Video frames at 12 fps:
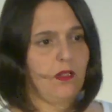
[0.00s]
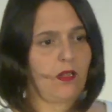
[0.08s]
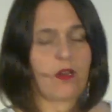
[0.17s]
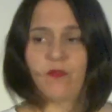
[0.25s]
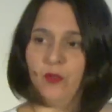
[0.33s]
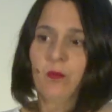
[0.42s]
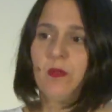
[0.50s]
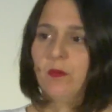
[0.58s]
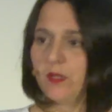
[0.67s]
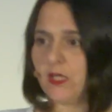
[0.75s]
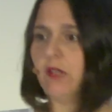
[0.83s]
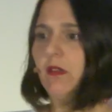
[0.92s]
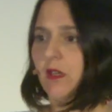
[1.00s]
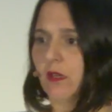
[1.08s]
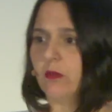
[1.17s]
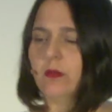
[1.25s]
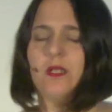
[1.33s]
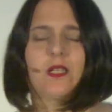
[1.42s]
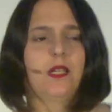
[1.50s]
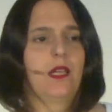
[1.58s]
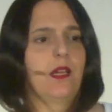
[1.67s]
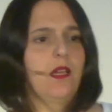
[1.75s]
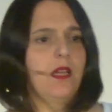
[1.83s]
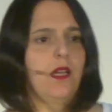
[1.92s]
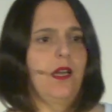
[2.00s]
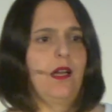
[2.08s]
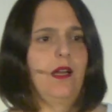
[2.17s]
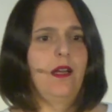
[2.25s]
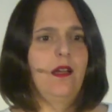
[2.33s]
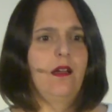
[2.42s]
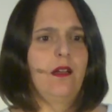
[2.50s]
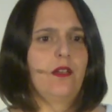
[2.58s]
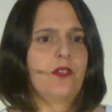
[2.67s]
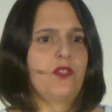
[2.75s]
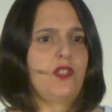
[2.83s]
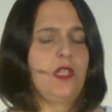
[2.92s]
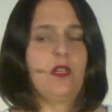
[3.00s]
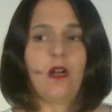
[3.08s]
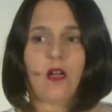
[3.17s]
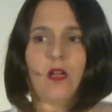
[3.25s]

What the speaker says: a lot of you people here know, she